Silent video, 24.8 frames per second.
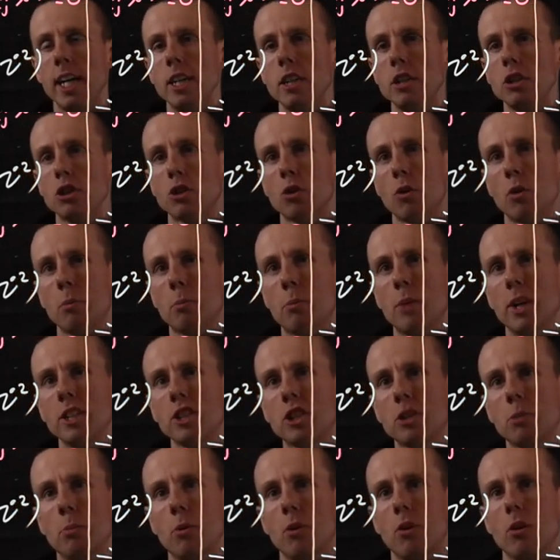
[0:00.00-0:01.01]
So in
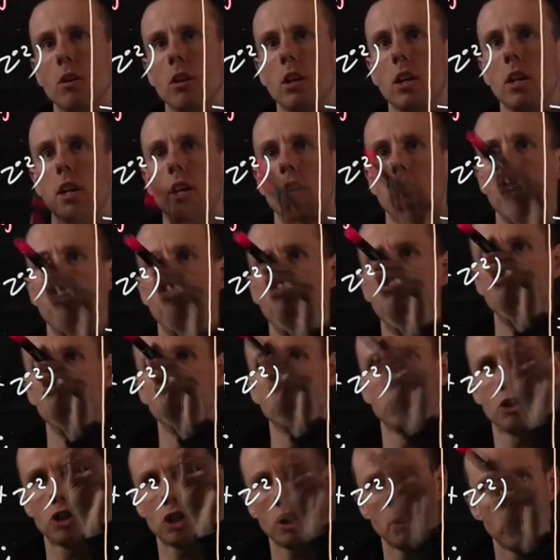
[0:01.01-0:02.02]
principle, there's
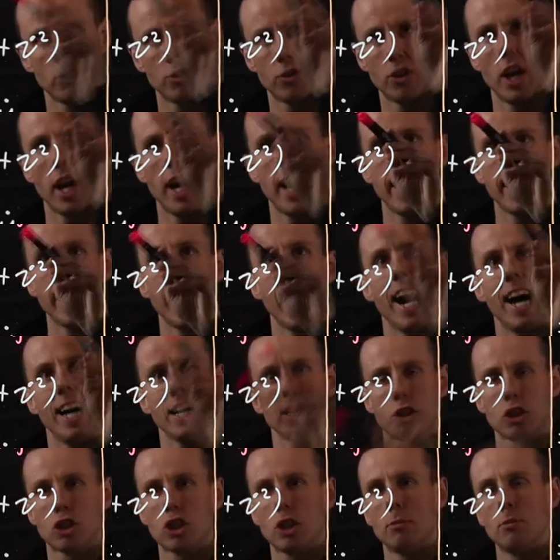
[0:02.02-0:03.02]
a sum over I and
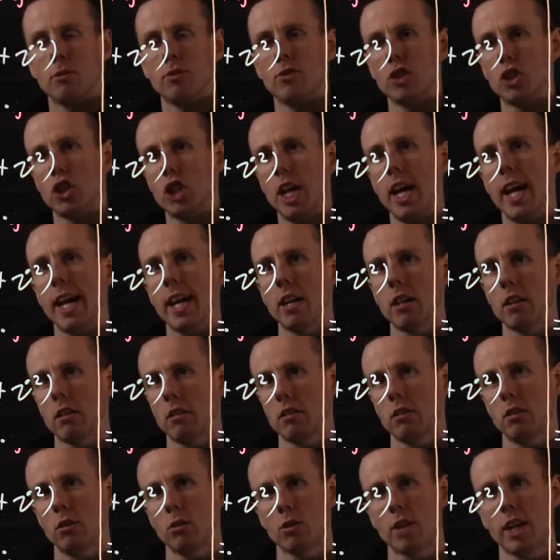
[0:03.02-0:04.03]
a sum over j,
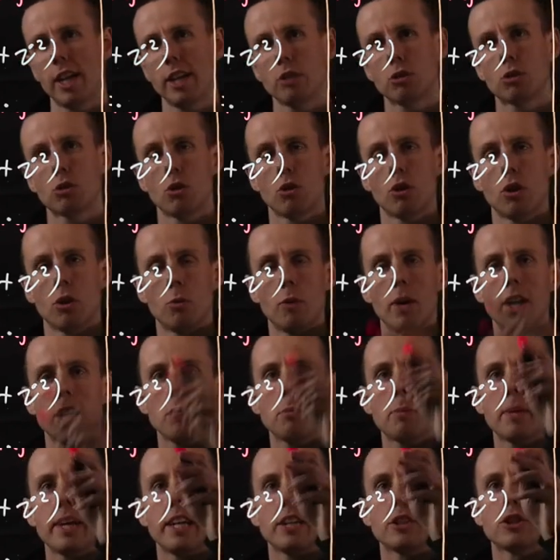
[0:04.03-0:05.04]
okay? So there will
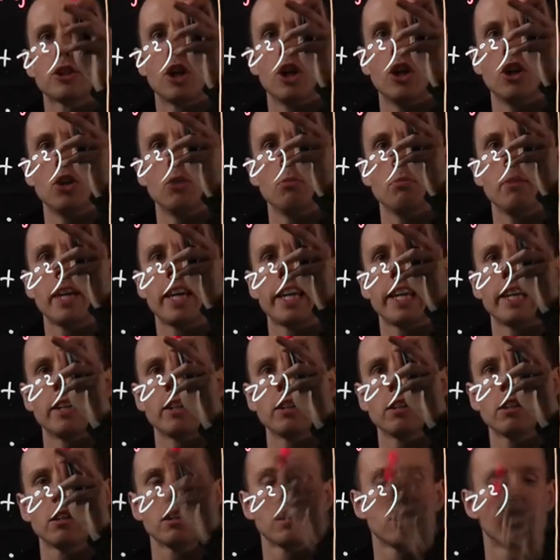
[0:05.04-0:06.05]
be a term
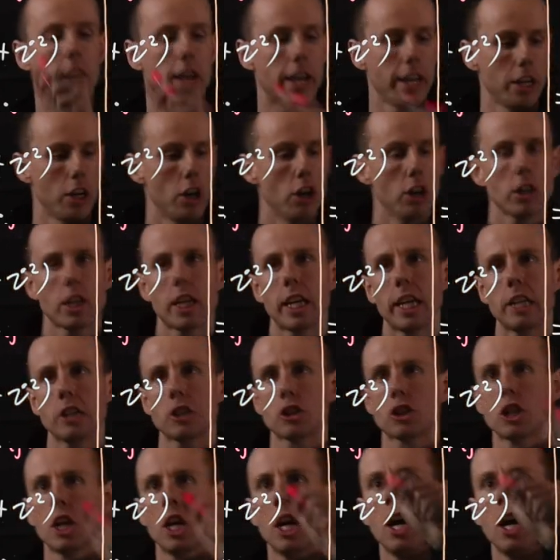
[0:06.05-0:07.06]
here, in our case,